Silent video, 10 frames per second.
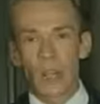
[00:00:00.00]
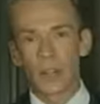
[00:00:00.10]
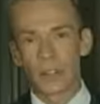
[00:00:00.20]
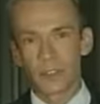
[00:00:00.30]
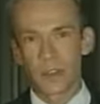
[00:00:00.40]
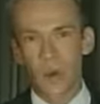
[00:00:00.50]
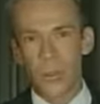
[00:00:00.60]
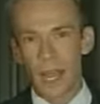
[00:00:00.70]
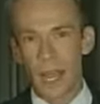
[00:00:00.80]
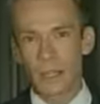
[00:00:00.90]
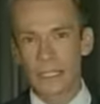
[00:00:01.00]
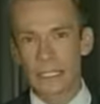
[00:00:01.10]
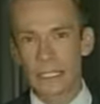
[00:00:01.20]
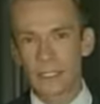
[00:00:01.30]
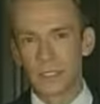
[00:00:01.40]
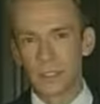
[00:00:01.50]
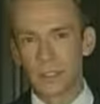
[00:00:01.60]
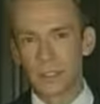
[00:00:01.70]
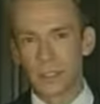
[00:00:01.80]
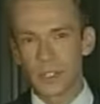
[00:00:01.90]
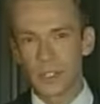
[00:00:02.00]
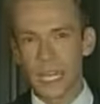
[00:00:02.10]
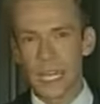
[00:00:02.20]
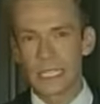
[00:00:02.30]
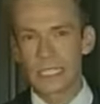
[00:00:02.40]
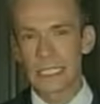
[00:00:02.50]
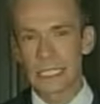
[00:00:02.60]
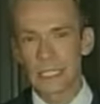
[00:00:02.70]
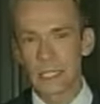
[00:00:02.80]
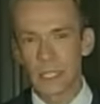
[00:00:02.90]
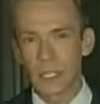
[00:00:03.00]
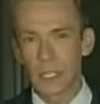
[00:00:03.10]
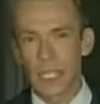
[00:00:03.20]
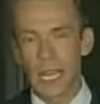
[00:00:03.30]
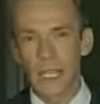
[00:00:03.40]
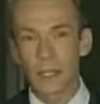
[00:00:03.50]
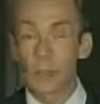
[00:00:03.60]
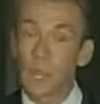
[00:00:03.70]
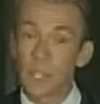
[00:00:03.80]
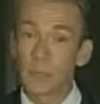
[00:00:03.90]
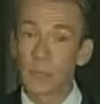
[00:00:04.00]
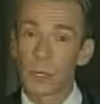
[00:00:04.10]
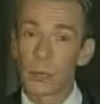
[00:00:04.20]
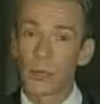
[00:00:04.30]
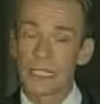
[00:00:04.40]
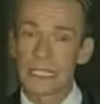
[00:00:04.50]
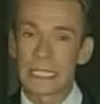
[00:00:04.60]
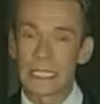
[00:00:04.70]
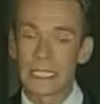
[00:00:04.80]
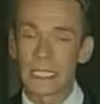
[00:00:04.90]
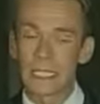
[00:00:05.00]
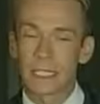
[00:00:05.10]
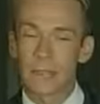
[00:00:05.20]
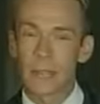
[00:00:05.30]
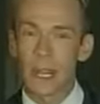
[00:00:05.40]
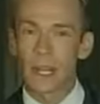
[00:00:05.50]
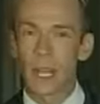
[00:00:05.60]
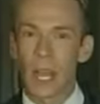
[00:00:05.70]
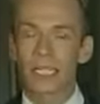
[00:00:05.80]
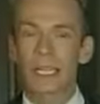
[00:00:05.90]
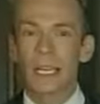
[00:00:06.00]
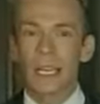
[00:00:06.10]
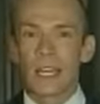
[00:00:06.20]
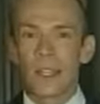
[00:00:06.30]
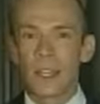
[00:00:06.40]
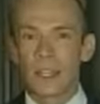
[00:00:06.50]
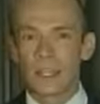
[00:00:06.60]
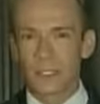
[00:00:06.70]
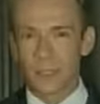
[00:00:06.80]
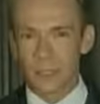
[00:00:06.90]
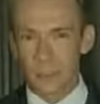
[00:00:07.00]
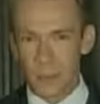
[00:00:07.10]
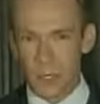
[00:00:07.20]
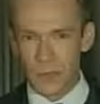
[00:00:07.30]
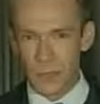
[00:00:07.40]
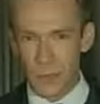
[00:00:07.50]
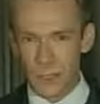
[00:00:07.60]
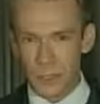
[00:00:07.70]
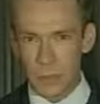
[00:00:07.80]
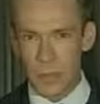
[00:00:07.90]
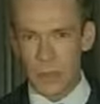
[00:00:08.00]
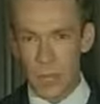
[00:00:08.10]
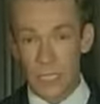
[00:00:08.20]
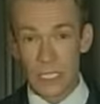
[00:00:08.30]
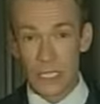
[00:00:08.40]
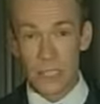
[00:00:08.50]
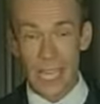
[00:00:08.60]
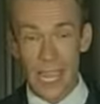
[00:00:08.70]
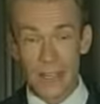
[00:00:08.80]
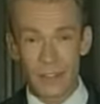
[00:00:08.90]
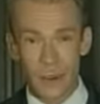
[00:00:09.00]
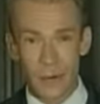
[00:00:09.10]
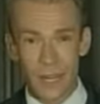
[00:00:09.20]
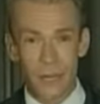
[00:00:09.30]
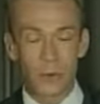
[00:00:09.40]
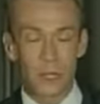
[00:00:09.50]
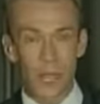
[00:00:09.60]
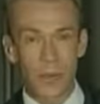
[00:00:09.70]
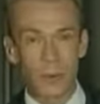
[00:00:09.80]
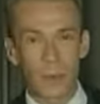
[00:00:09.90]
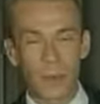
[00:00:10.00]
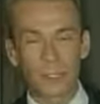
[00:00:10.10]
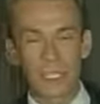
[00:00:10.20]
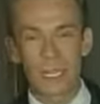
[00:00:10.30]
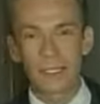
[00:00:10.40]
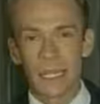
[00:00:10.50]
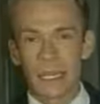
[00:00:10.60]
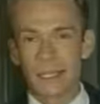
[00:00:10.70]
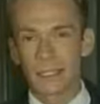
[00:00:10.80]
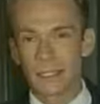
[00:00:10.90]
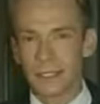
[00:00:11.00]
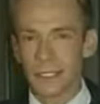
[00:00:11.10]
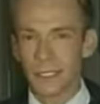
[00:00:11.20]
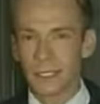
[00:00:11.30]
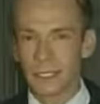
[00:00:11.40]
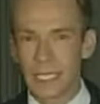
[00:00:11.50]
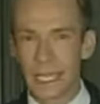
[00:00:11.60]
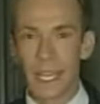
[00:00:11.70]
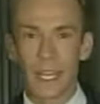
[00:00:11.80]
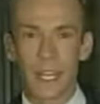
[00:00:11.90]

there is an open house. It is this Thursday at 6.30 at the Waynesboro Residence Inn. That's the Marriott. There is also more information about volunteering and donating on our website. Click on the news link at